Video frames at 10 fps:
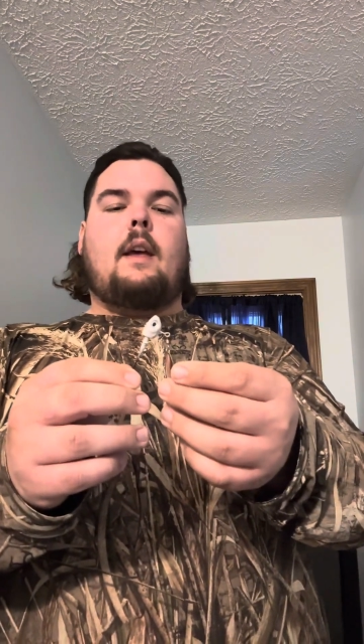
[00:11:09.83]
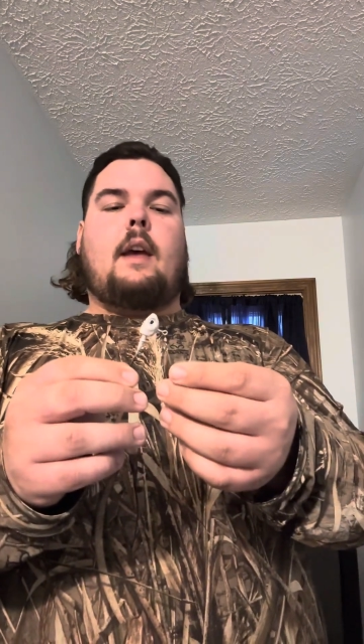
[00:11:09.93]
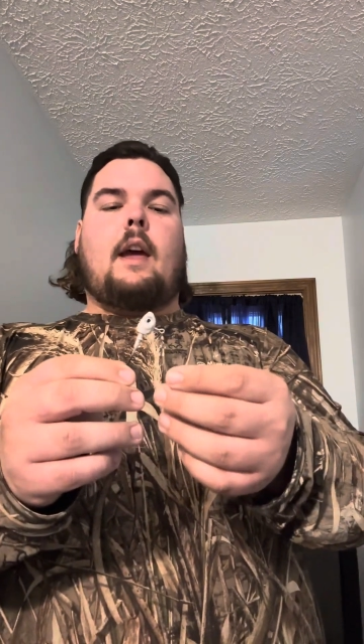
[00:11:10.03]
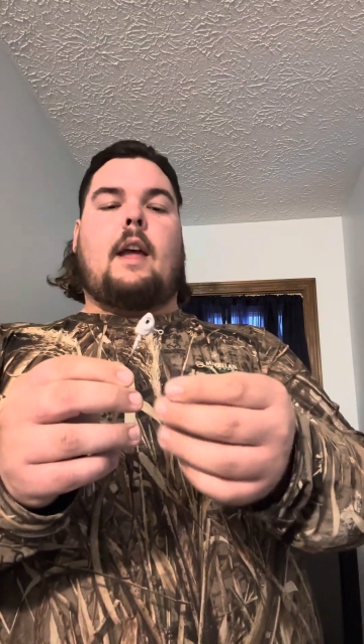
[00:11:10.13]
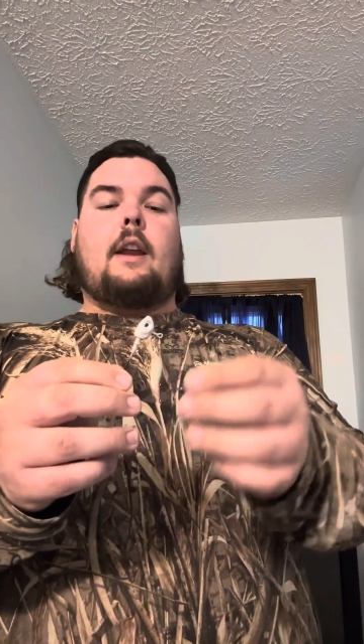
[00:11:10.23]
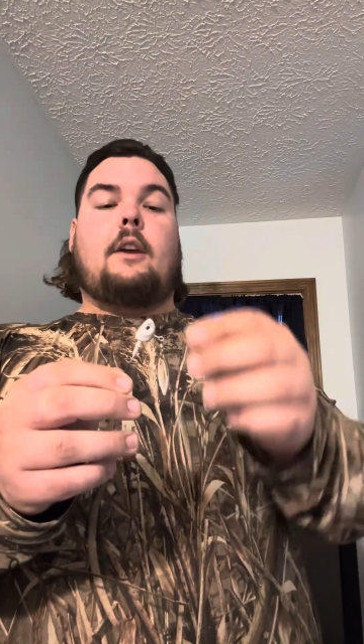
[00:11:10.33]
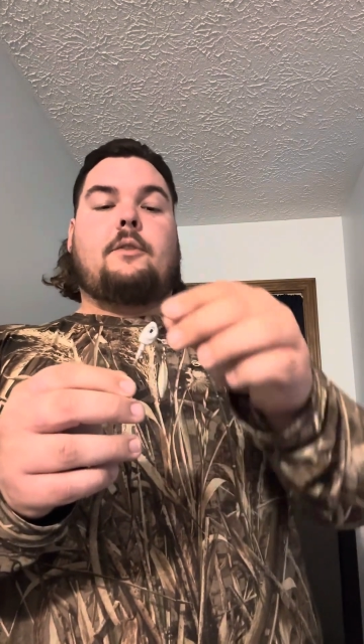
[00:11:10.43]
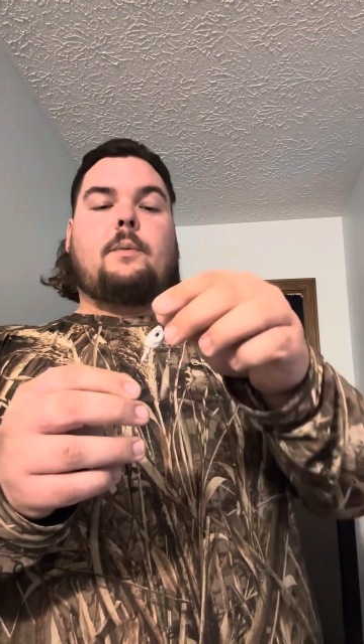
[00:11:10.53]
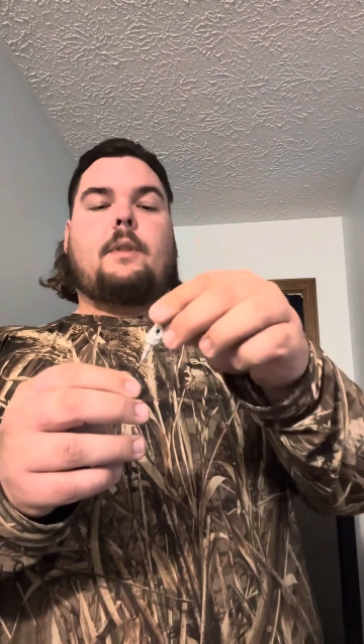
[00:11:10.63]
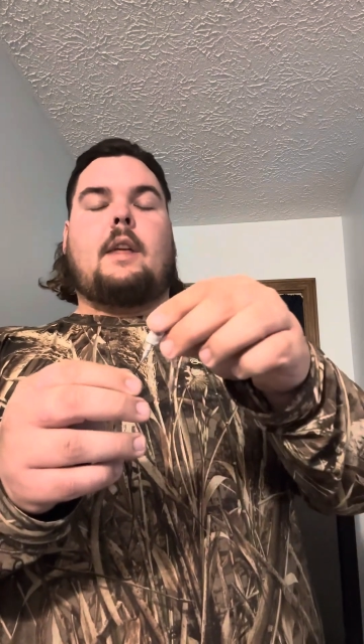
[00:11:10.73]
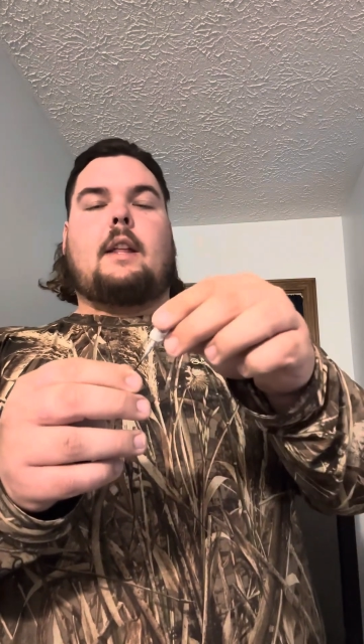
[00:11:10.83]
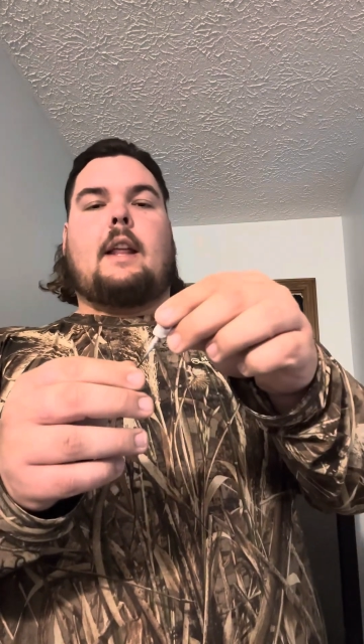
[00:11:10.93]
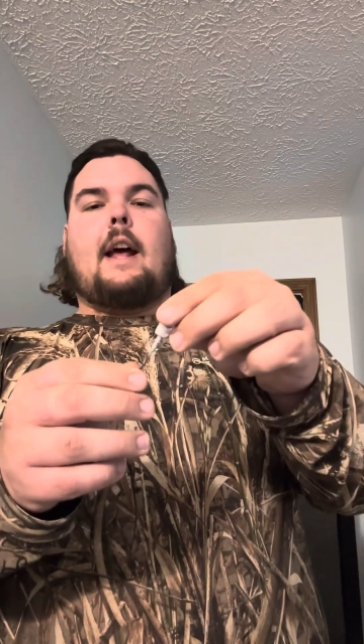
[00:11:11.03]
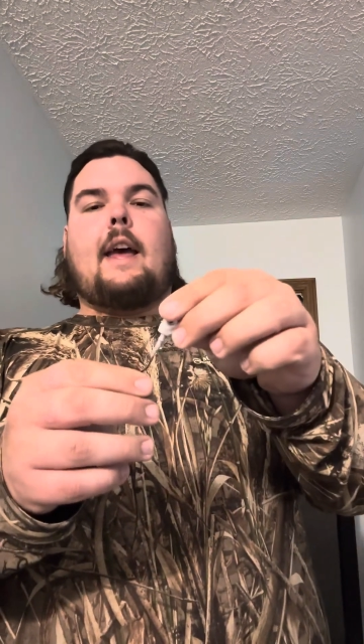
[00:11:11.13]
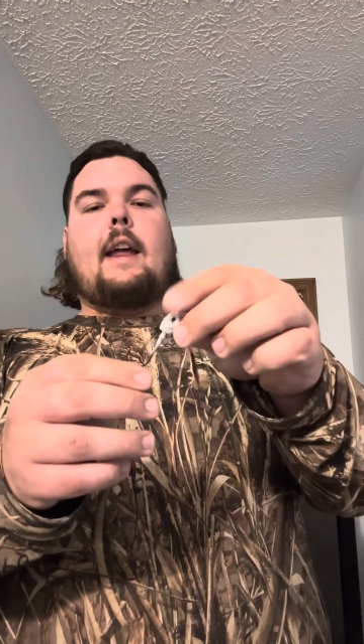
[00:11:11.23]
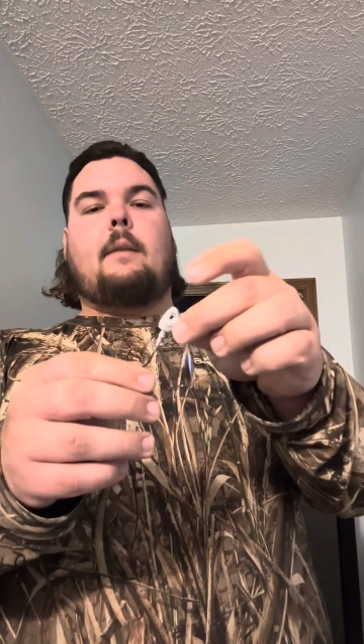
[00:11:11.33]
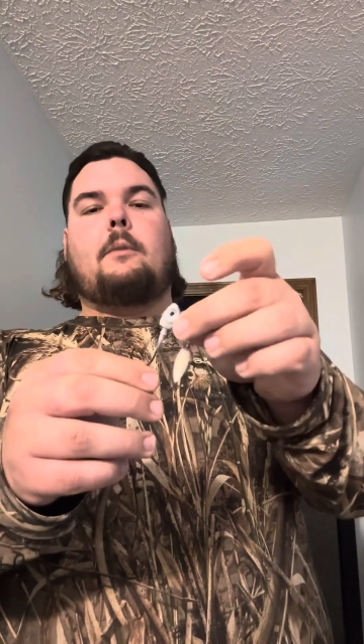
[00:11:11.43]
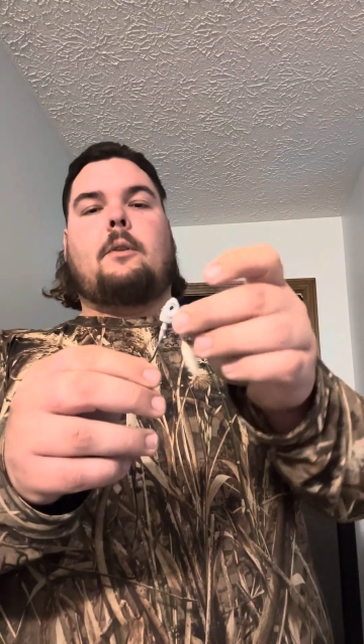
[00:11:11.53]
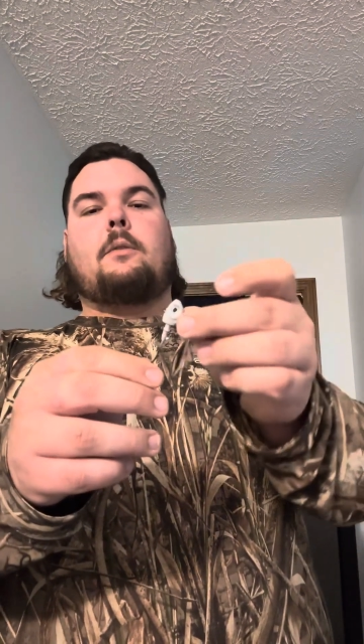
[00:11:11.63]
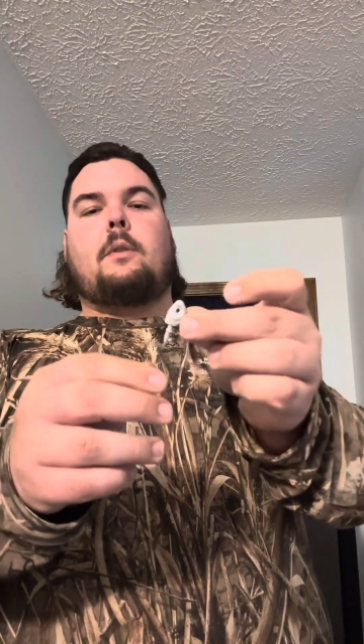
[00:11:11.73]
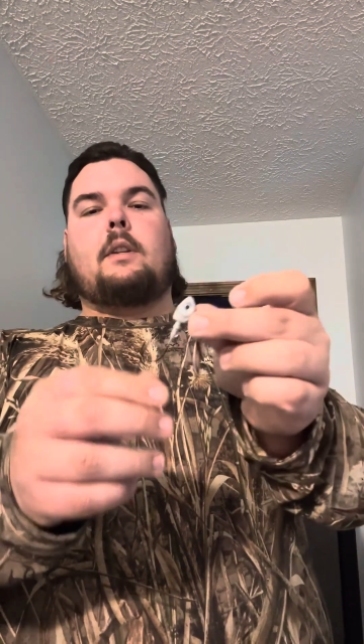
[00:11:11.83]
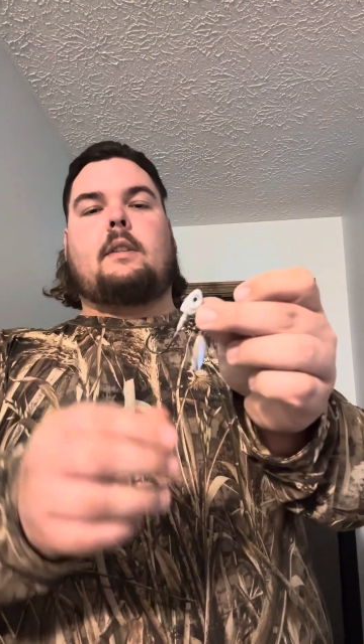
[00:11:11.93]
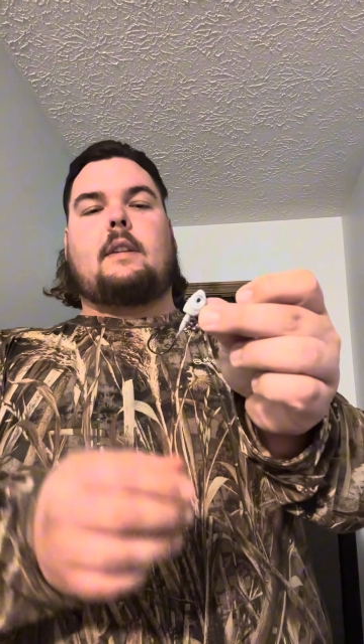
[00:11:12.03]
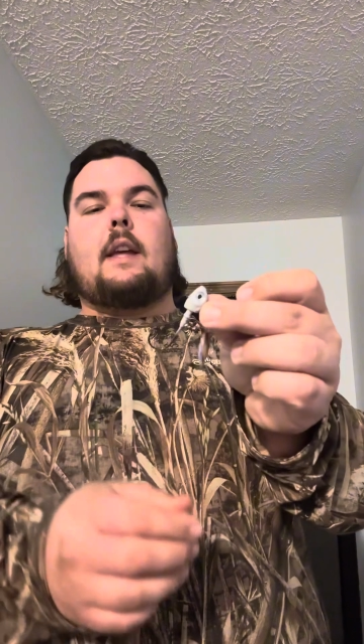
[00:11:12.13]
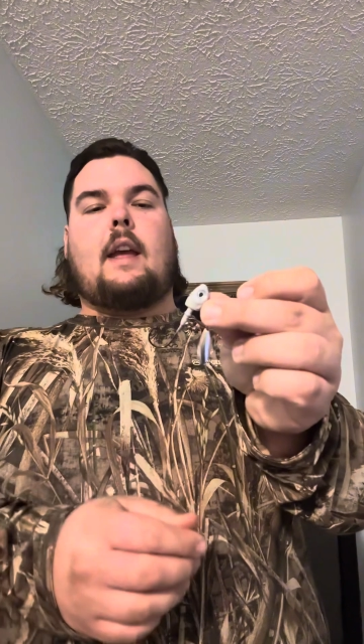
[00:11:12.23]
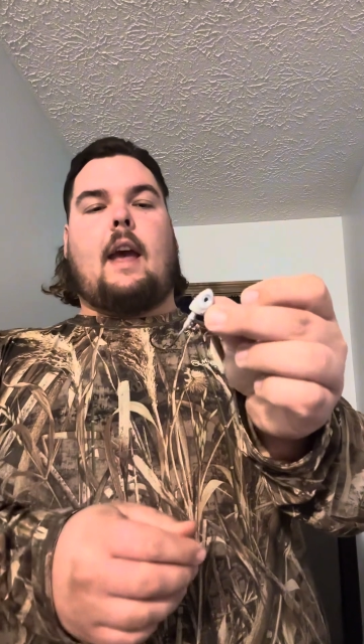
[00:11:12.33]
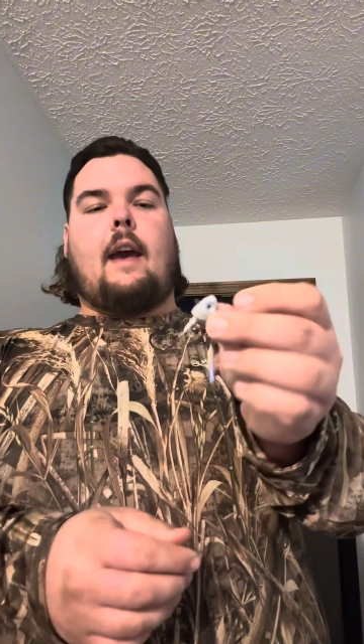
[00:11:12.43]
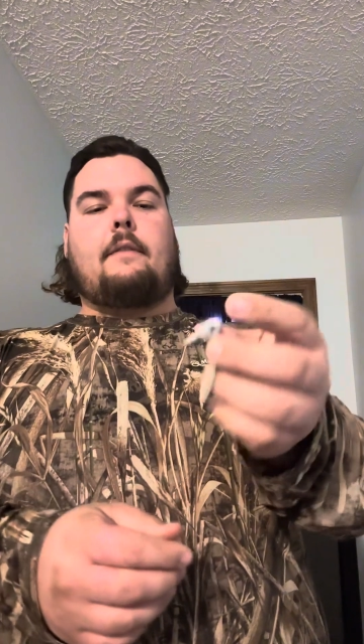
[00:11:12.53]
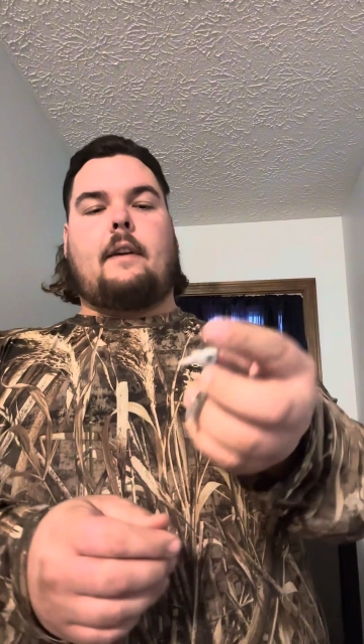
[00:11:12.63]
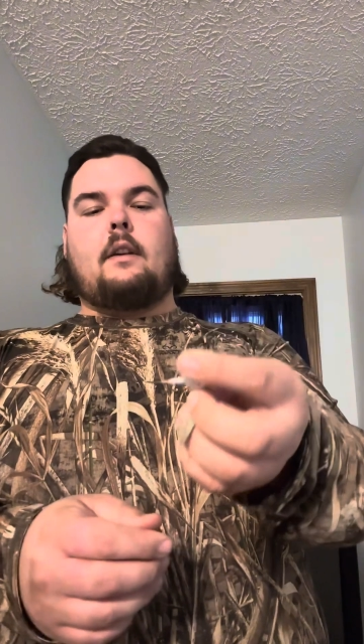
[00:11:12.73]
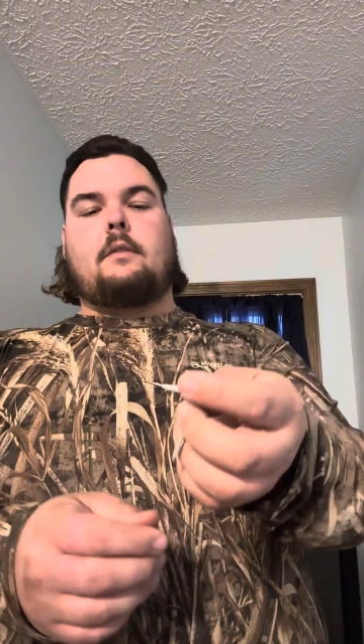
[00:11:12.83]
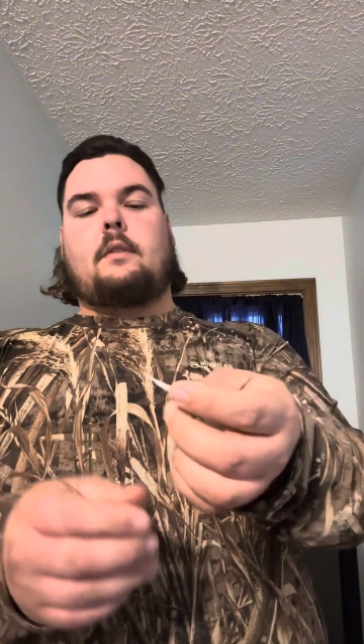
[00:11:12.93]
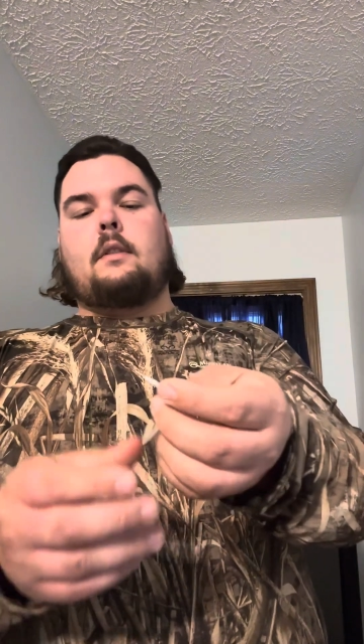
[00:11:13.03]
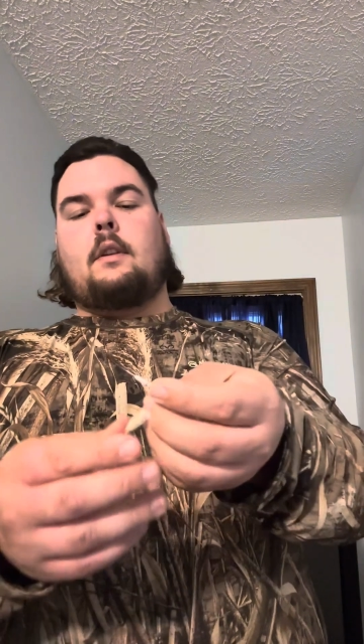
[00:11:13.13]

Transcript: And here's one thing that I had him do. So this is a 1/2 ounce.